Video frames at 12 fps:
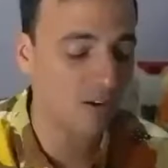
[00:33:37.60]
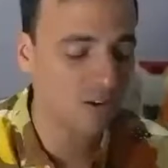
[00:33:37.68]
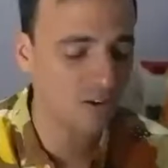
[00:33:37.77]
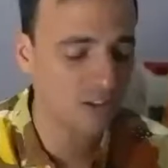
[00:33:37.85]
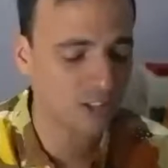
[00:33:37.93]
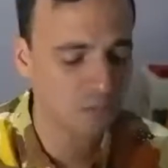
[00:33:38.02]

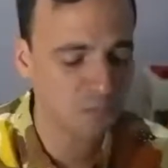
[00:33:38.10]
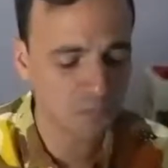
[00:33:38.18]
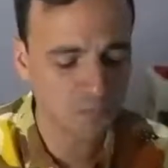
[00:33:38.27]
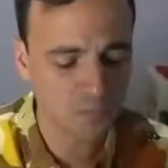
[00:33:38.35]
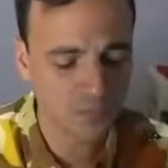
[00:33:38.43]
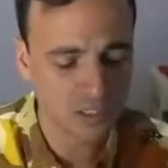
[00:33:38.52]
earlier.
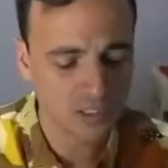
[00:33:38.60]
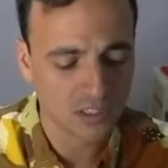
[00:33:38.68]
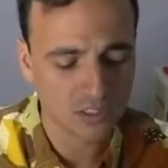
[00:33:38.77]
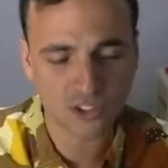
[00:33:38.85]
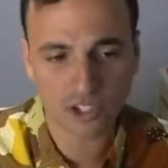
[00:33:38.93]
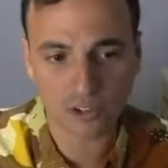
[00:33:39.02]

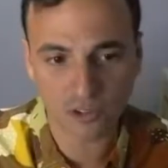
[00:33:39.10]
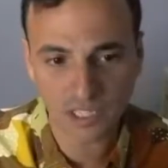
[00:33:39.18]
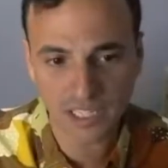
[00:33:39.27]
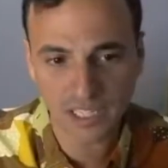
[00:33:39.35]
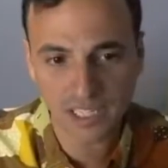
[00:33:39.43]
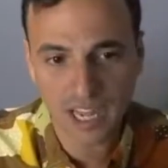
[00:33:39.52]

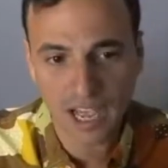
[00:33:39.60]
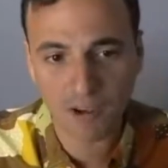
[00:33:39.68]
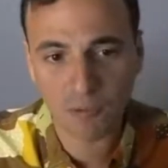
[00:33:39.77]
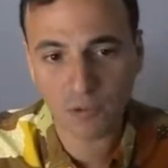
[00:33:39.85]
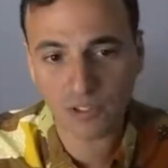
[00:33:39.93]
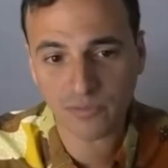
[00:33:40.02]
So
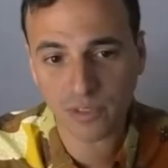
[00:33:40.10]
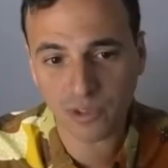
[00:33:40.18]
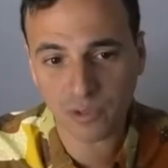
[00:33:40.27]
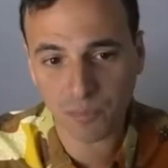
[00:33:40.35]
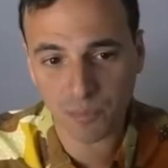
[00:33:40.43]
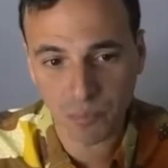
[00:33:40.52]
now one of
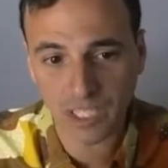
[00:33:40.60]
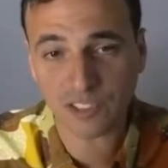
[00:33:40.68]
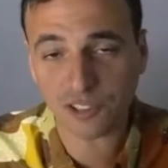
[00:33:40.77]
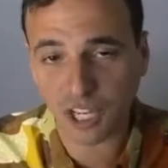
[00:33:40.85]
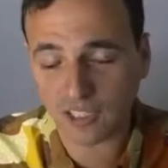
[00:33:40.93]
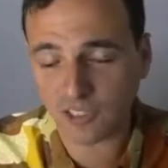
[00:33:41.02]
the big
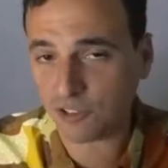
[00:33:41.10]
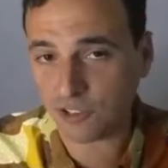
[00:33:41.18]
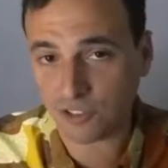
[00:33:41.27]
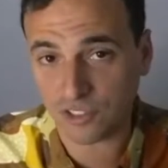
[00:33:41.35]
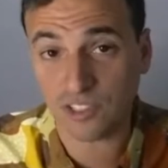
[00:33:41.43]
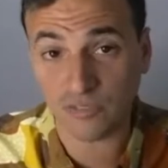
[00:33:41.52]

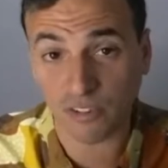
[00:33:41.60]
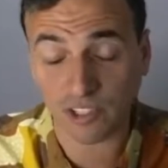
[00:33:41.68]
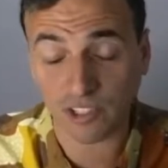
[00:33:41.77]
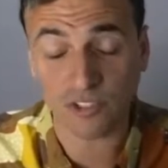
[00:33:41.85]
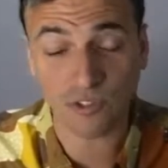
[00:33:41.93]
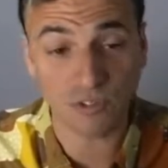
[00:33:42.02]
challenges in
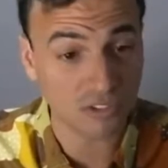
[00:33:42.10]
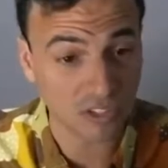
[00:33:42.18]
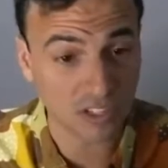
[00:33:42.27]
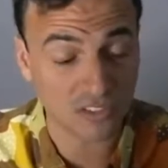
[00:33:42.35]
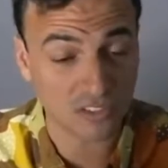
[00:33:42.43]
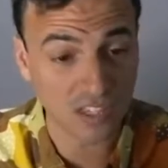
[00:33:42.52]
DeFi 2
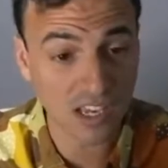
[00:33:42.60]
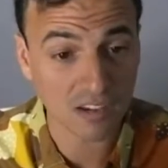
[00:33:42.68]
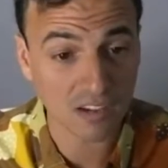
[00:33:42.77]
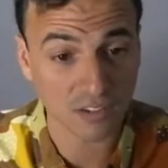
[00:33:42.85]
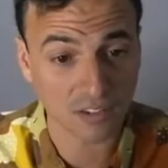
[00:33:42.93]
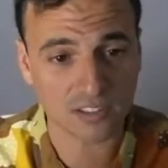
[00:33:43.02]
is
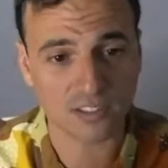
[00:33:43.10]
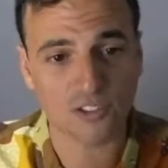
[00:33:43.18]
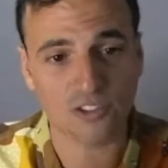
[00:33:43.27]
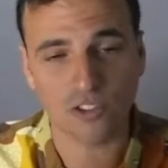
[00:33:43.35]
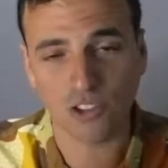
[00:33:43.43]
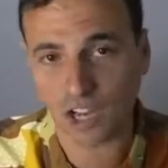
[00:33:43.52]
yield, and
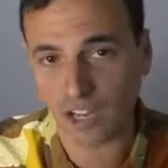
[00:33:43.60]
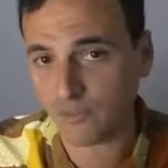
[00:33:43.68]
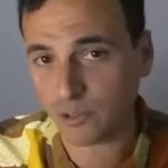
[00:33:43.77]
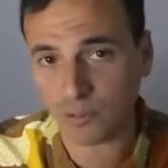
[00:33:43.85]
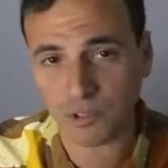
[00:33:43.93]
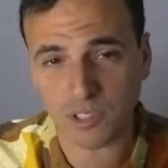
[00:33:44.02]
there's a lot
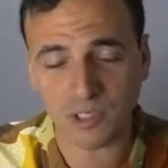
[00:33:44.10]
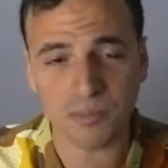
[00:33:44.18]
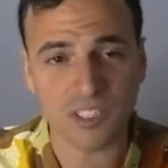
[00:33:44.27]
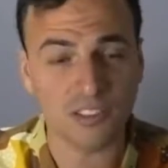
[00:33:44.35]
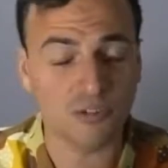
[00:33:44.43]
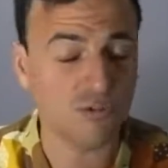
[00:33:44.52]
of liquidity
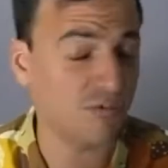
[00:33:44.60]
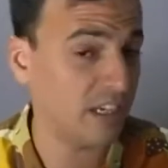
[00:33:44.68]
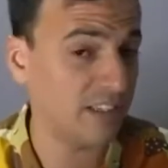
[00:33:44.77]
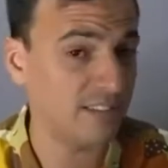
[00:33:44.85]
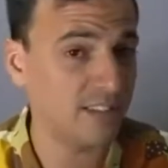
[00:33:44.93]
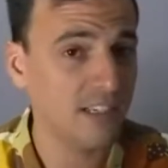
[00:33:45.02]
being
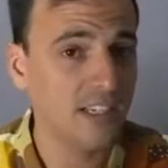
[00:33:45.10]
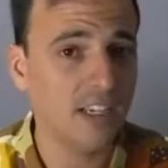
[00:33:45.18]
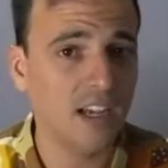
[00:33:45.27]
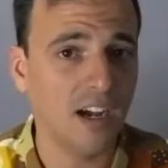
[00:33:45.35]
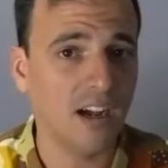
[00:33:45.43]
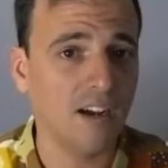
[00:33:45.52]
drained.
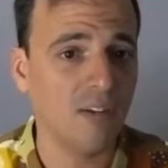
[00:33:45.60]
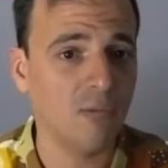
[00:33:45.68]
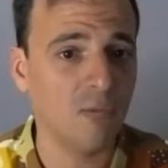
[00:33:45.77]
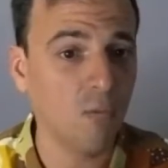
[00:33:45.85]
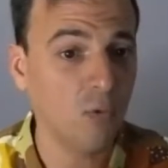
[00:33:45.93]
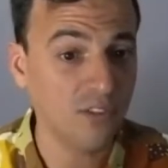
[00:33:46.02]

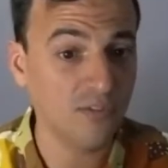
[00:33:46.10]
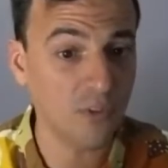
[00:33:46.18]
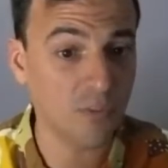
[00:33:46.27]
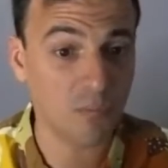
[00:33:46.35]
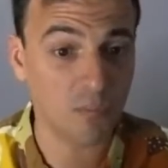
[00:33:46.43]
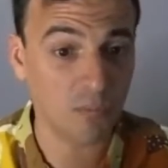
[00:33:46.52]
One of
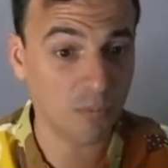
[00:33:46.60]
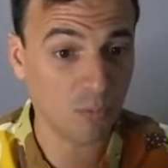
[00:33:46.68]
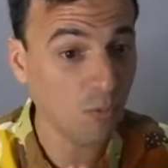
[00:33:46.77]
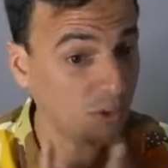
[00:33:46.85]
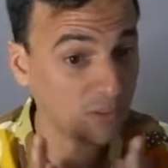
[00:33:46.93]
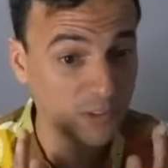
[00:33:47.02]

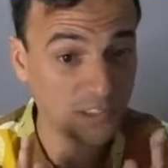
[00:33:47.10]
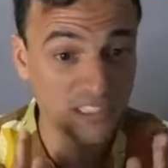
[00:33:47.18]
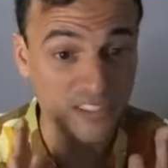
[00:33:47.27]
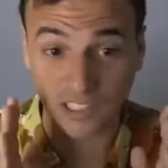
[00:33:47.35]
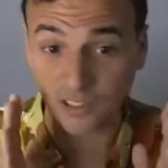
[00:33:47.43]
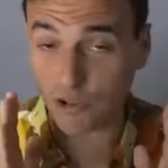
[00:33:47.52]
the
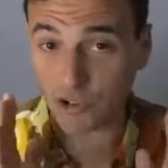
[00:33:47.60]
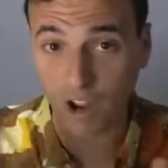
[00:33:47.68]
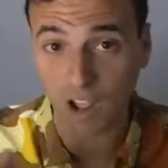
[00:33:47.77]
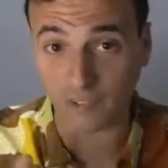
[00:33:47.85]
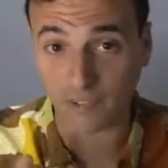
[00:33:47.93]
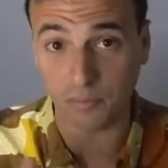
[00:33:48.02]
things that
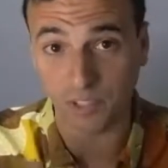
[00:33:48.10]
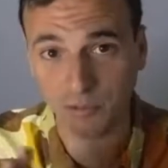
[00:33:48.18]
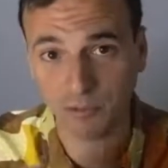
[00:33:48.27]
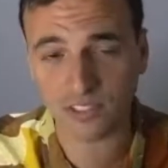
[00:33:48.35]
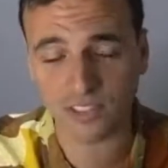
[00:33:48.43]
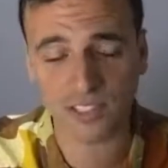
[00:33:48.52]
shocked me
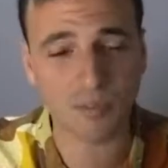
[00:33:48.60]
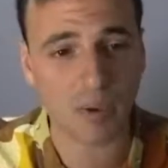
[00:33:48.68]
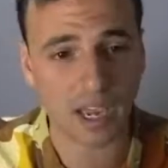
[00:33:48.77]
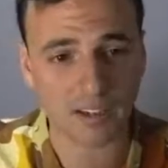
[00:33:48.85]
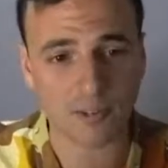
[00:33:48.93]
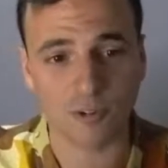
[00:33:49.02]
was seeing
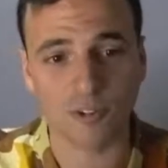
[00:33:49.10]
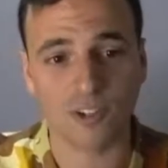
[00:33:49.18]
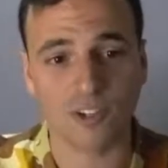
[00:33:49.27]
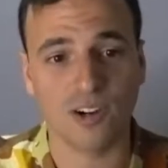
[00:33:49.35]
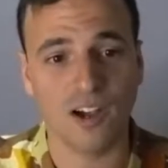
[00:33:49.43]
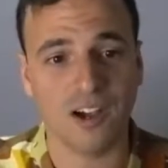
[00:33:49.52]

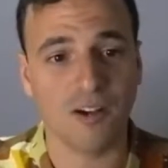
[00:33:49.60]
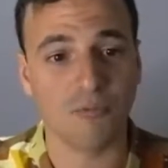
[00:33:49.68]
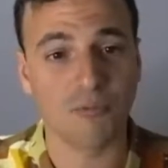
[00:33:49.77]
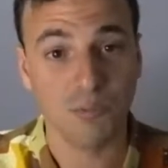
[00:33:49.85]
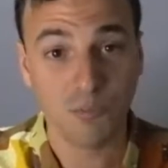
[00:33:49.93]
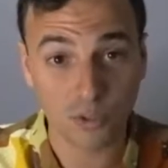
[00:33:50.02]
Bancor
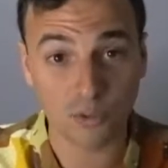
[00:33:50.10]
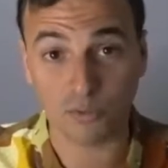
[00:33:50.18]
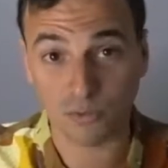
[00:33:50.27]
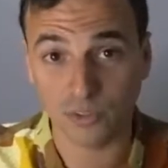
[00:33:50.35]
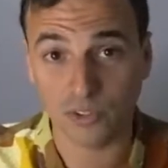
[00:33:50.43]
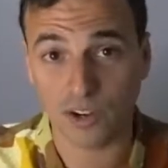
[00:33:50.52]

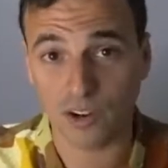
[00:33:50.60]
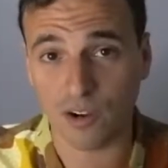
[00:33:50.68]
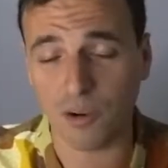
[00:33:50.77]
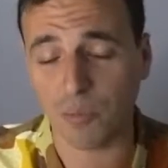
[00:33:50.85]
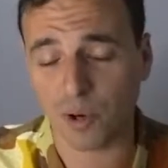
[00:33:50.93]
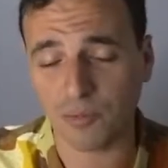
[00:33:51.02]
remove
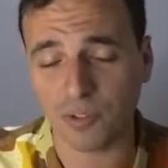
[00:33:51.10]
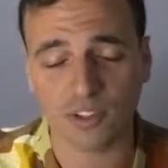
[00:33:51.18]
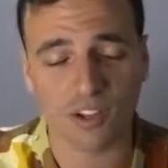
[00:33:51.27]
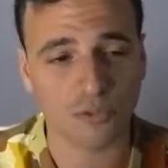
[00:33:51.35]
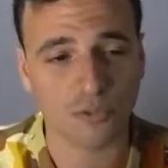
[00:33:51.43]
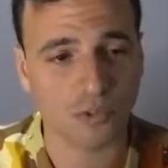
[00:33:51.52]
their impermanent
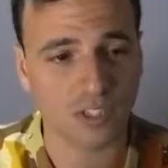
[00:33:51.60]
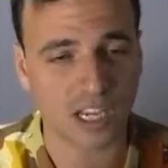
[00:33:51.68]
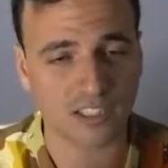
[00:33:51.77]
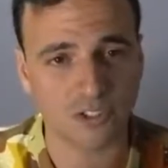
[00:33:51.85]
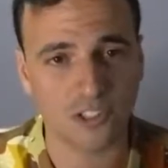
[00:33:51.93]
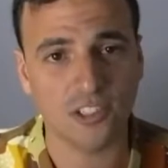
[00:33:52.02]
loss
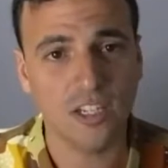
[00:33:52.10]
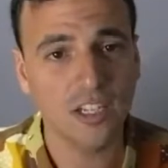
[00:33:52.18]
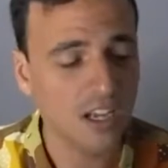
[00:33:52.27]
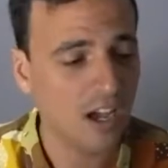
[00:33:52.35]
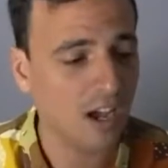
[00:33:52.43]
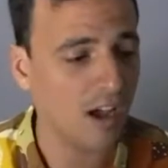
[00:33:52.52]
protection.
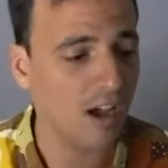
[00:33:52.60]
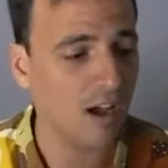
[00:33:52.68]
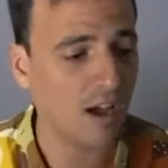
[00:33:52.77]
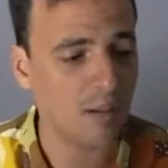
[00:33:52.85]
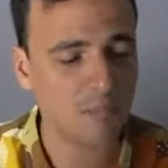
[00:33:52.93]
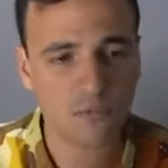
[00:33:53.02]

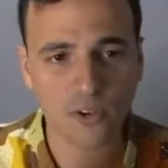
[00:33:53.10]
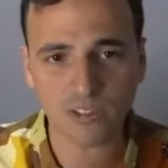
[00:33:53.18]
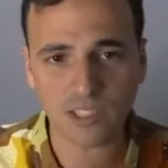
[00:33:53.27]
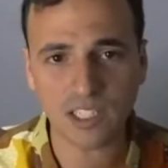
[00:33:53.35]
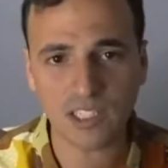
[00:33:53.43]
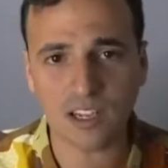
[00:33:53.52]
I'm
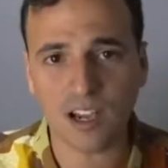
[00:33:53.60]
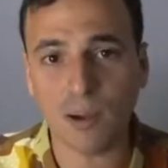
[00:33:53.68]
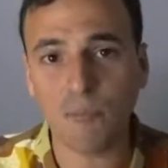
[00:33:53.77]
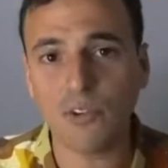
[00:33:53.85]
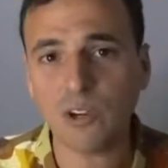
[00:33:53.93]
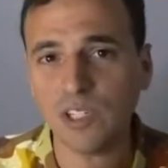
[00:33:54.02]
very
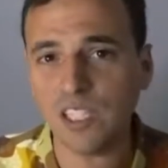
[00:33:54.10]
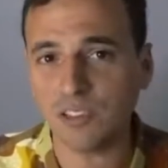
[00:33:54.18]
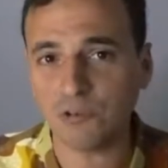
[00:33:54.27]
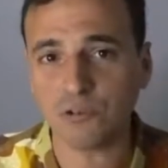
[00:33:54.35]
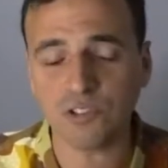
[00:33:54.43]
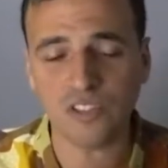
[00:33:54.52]

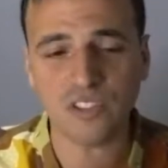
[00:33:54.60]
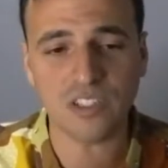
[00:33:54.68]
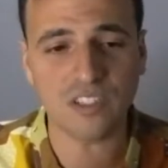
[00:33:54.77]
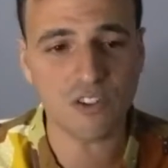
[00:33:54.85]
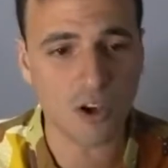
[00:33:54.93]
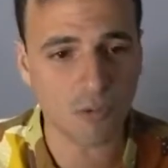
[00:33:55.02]
interested
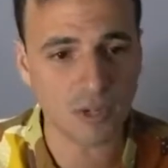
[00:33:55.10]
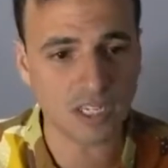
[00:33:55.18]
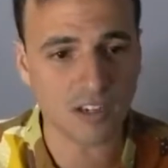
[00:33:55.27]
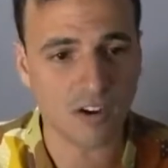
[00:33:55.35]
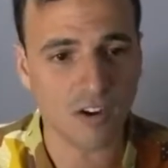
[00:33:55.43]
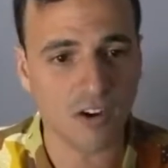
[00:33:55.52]
in
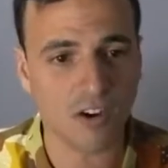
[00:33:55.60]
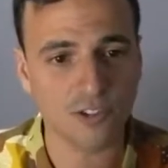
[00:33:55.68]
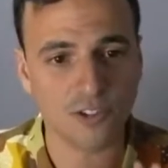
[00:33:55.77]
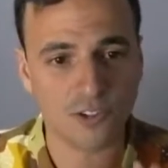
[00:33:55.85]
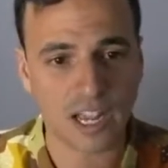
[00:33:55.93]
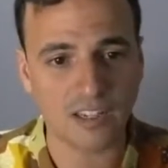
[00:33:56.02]
knowing on
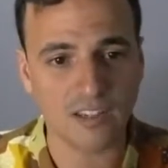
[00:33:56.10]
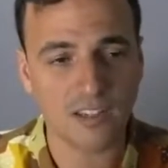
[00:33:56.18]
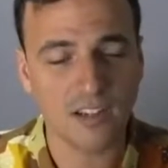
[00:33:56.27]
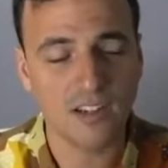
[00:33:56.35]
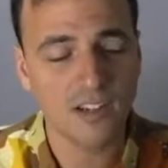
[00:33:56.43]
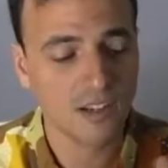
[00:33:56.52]
your end.